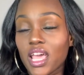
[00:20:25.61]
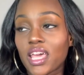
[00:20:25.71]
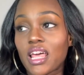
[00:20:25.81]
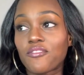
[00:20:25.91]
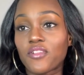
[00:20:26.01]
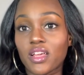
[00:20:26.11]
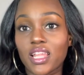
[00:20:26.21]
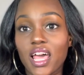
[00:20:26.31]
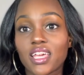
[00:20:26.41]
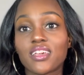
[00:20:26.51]
and I felt
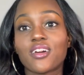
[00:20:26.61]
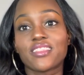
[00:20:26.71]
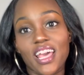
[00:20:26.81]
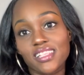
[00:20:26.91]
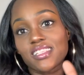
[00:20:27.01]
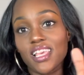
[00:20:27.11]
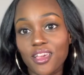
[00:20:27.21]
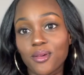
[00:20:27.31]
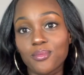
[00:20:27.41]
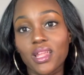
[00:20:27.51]
like that's
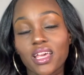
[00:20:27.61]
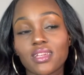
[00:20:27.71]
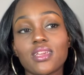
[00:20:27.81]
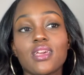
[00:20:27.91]
him. Like